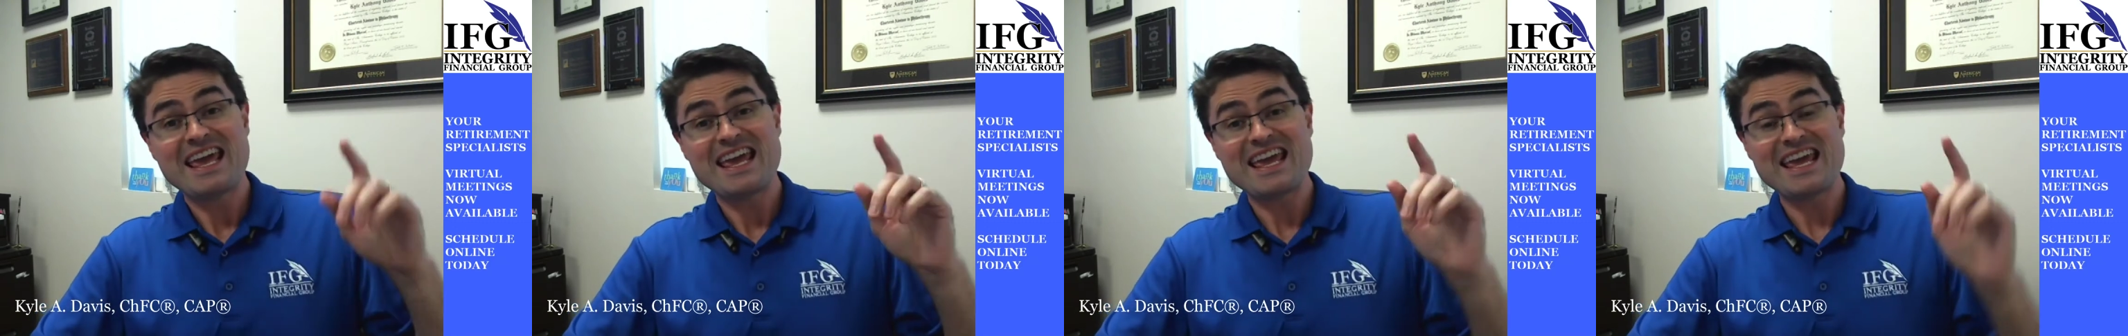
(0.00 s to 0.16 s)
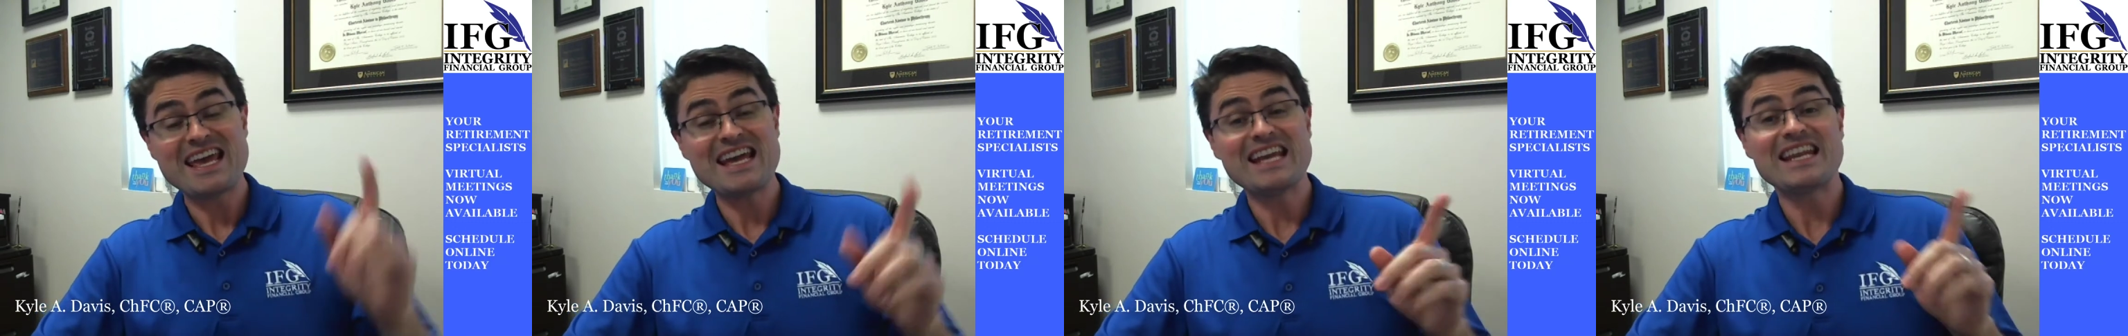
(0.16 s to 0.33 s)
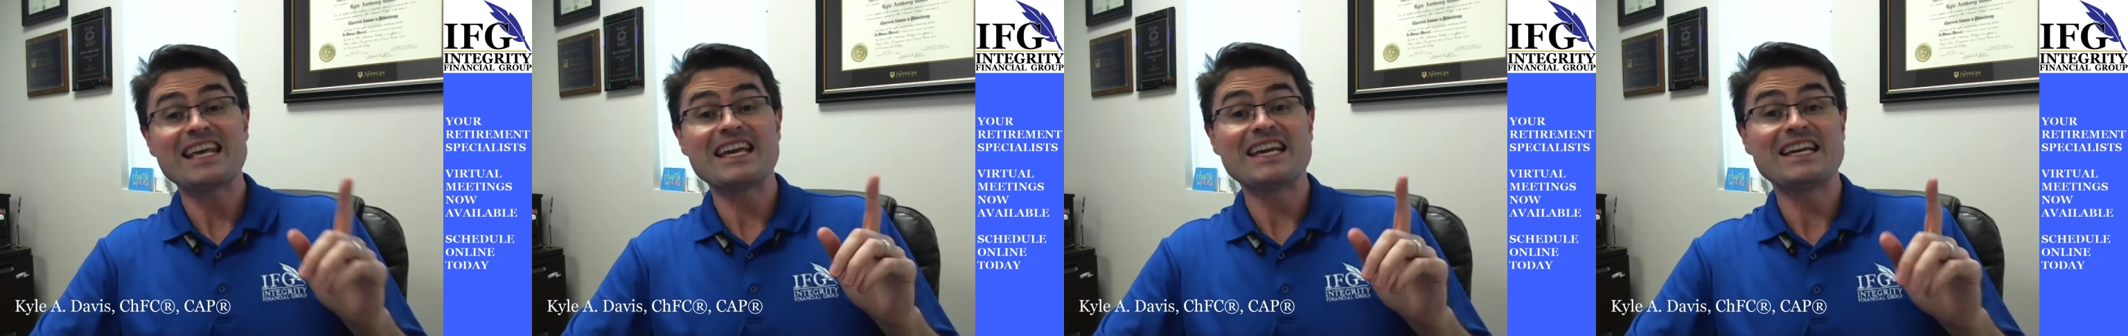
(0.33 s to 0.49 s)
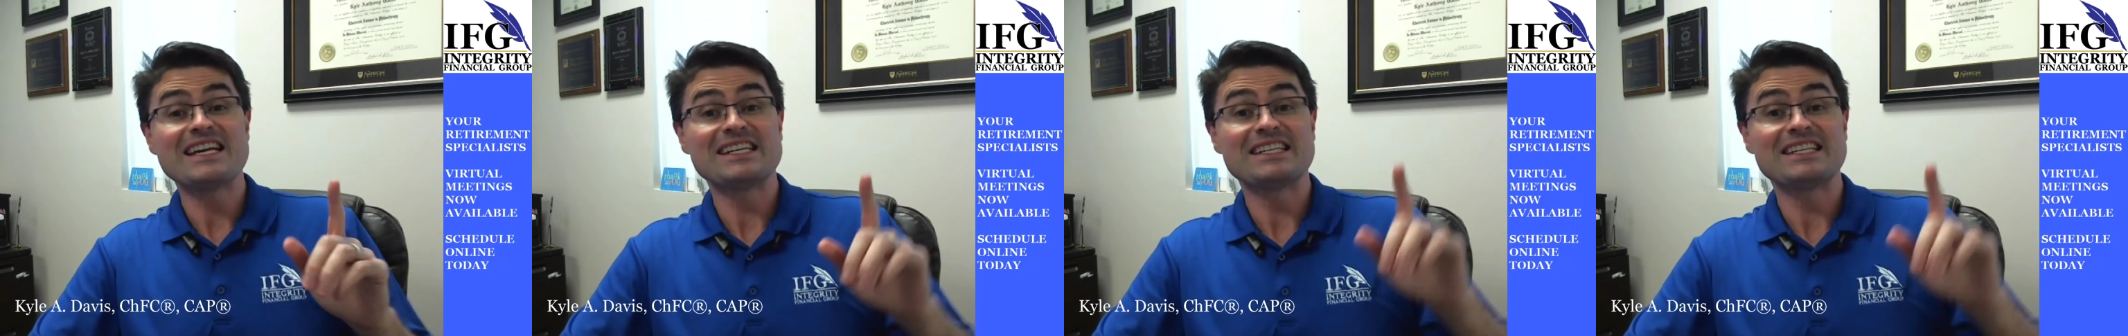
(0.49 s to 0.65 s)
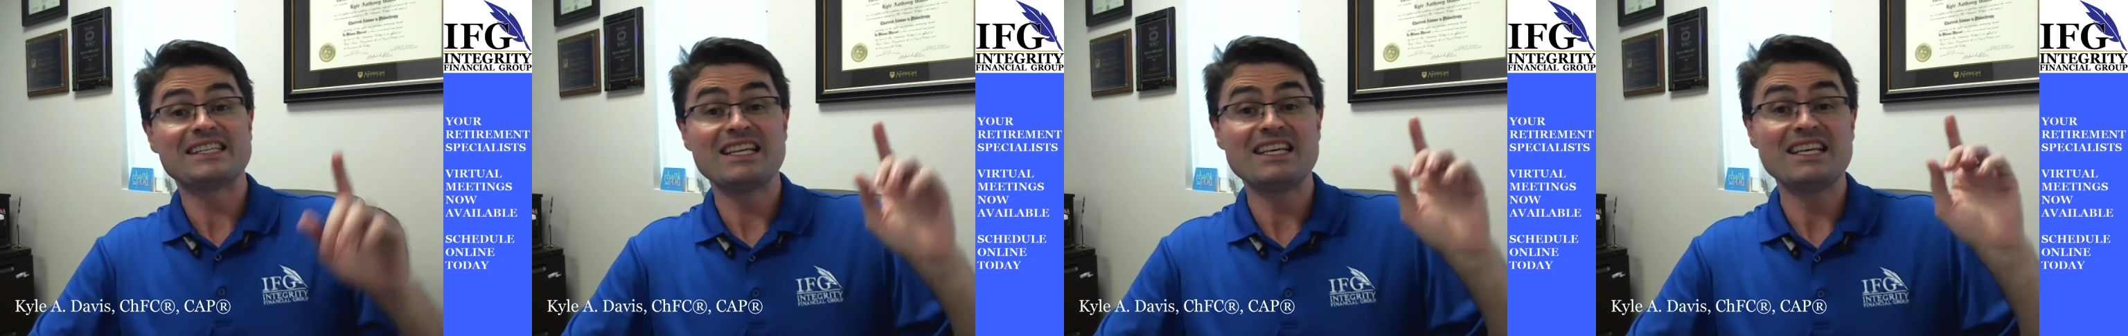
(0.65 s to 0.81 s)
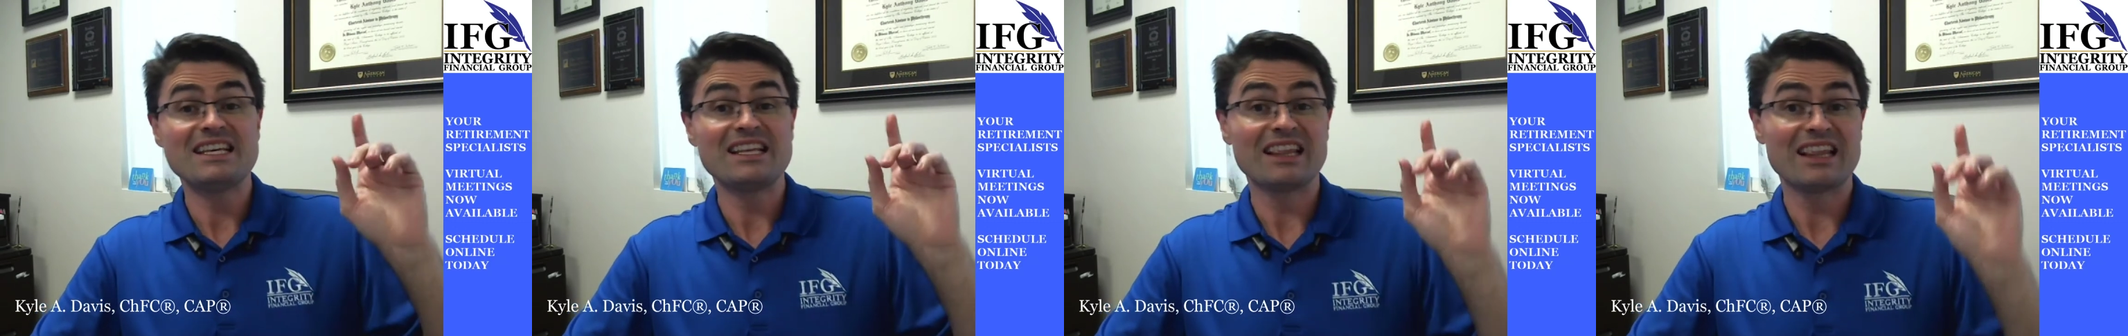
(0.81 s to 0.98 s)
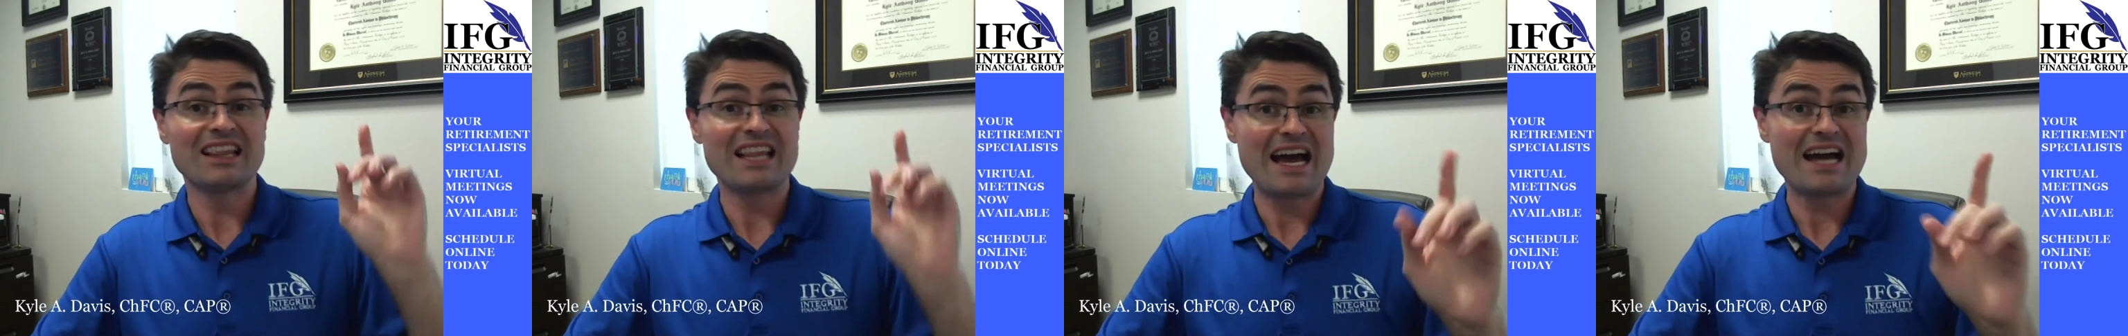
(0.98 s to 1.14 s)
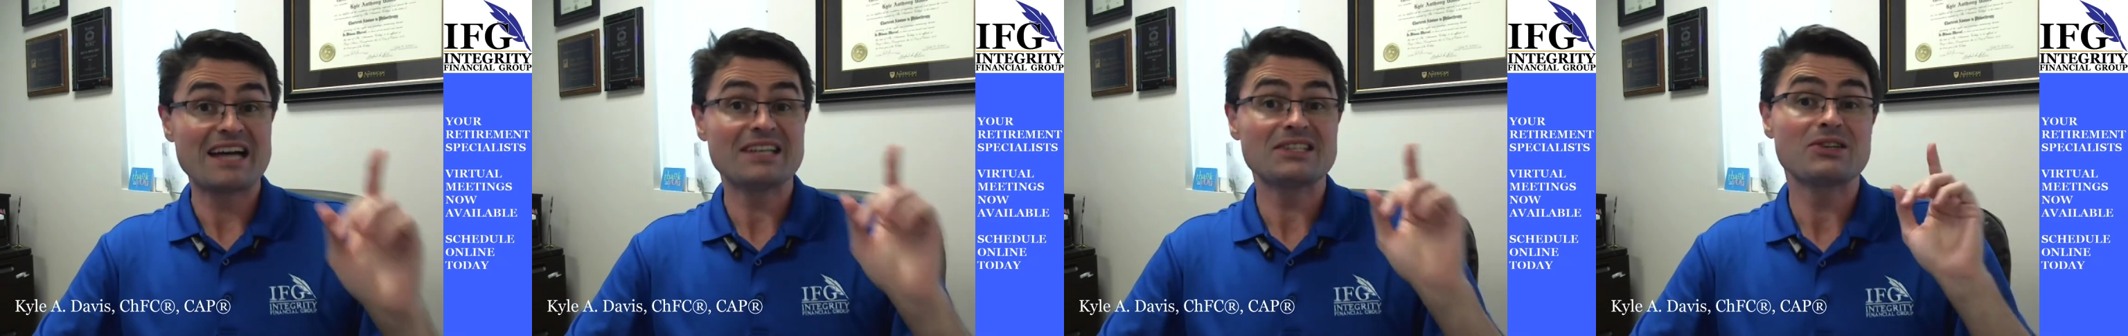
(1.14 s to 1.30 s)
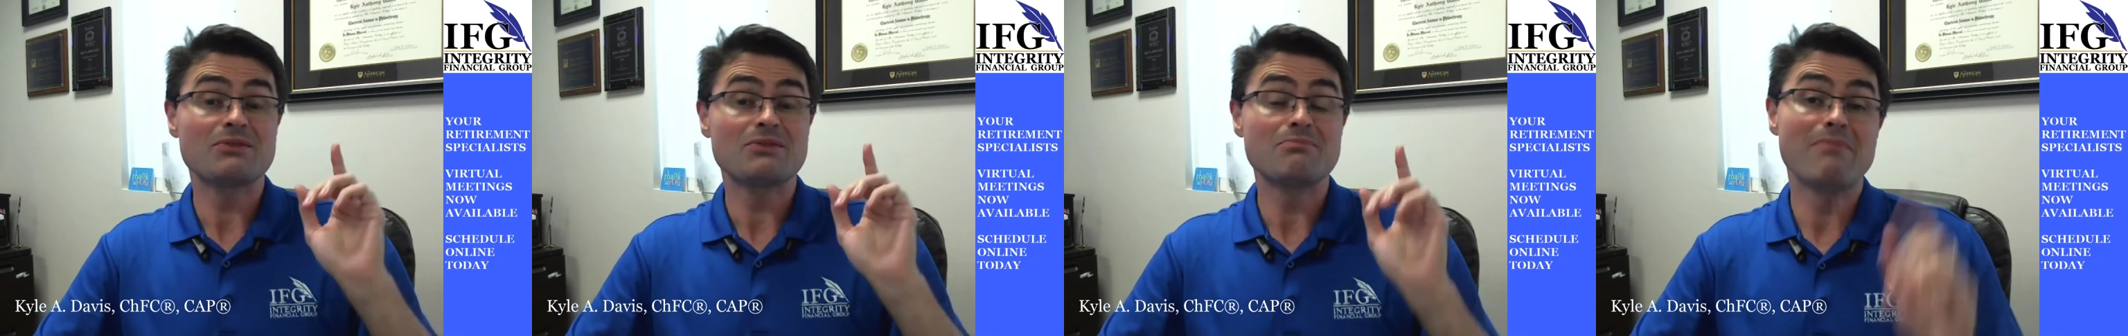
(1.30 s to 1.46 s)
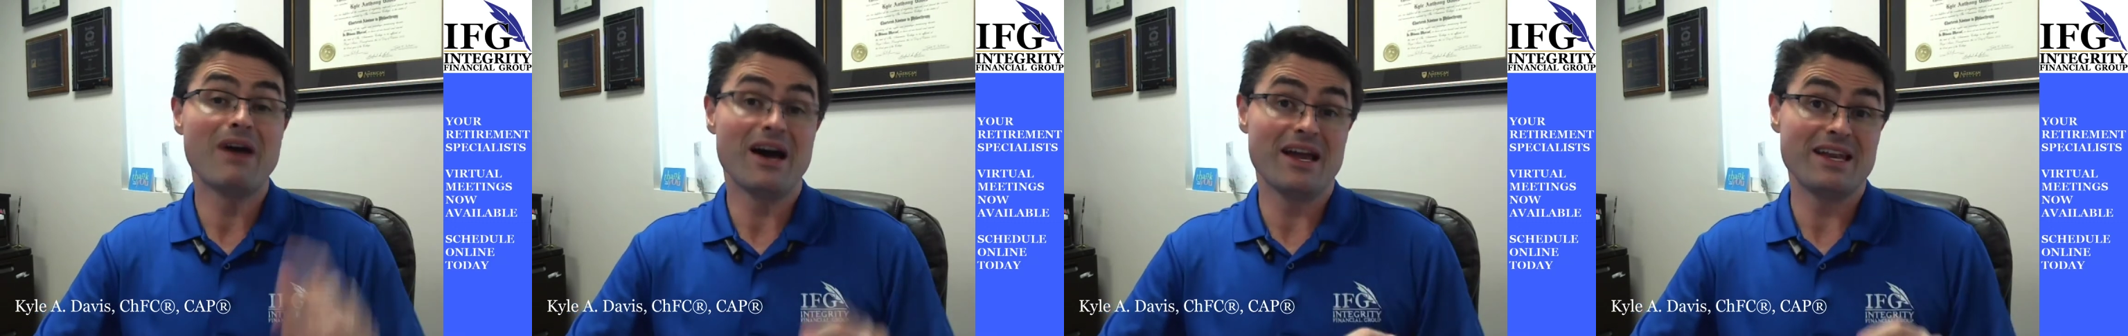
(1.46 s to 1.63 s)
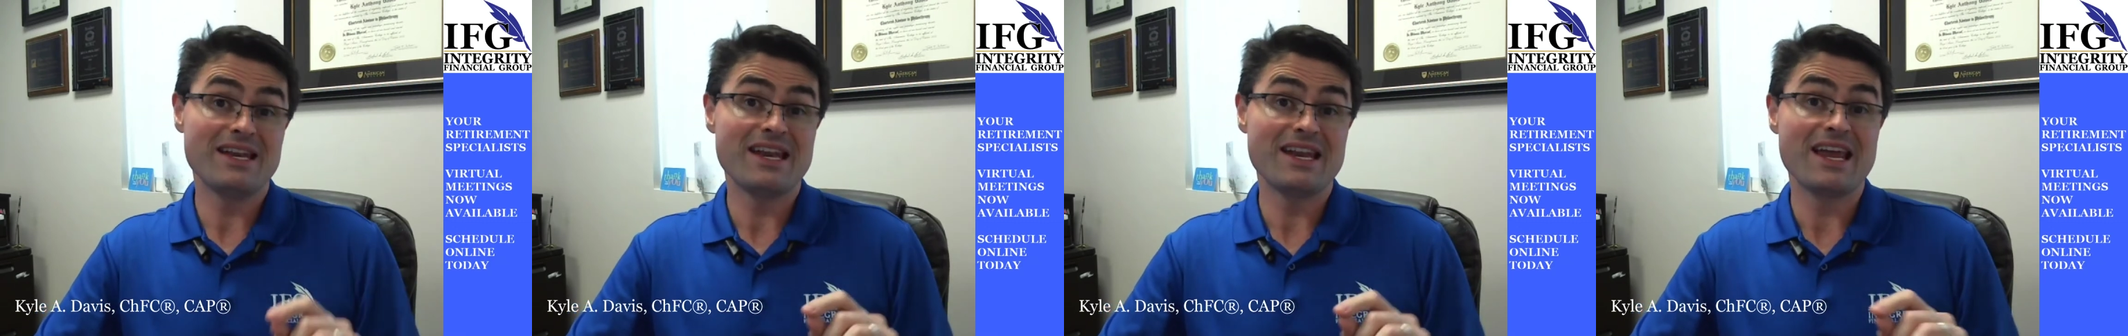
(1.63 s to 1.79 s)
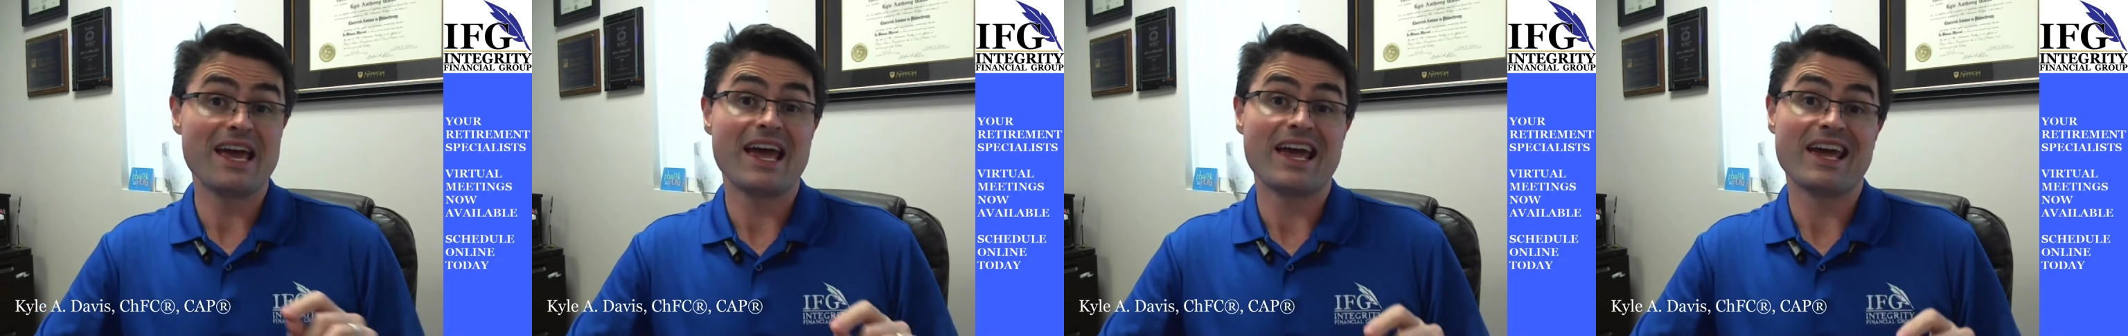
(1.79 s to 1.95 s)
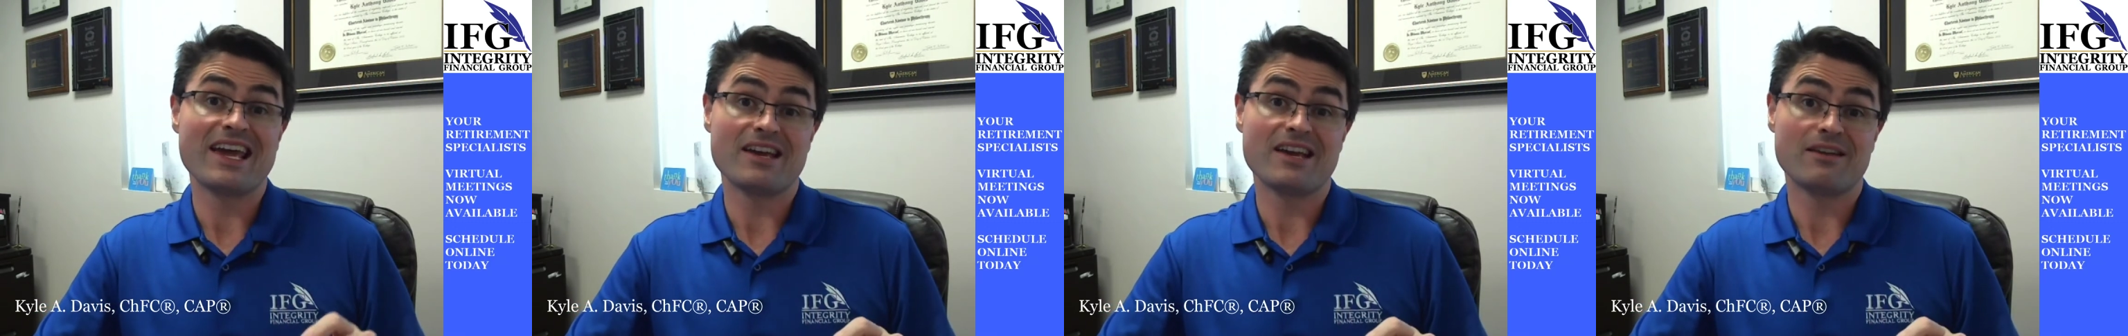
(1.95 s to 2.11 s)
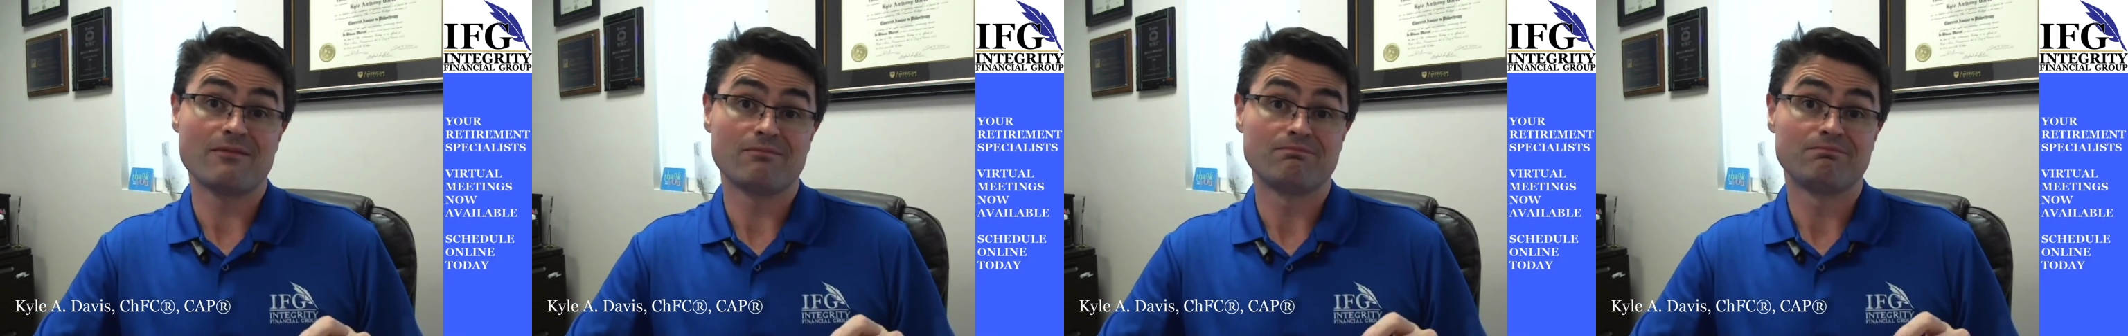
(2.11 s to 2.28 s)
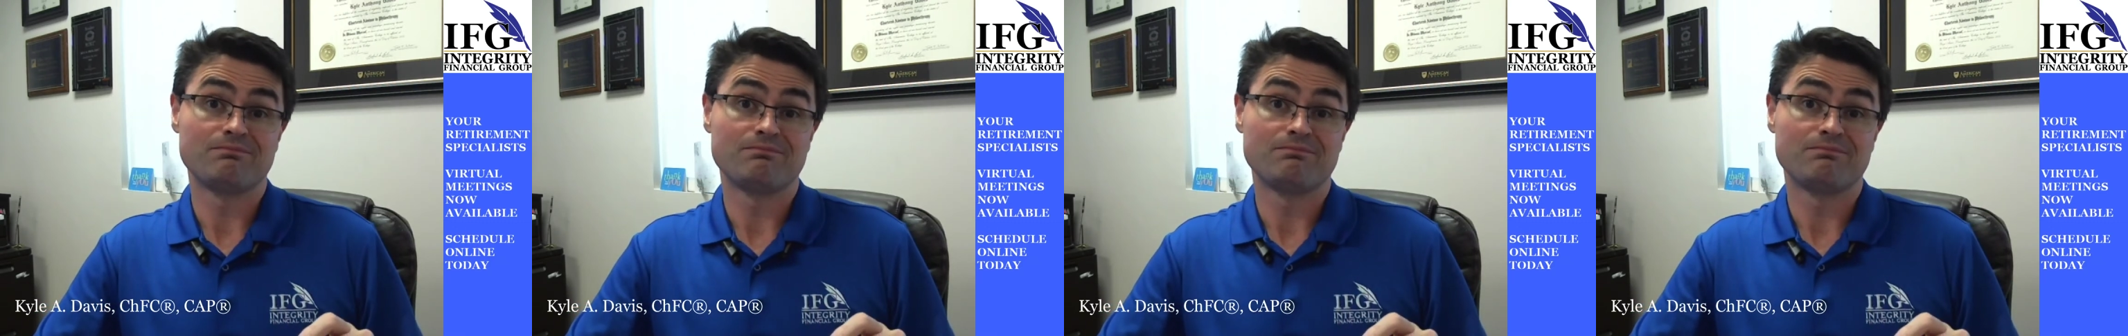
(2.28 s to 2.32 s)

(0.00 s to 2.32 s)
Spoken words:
It is the last Monday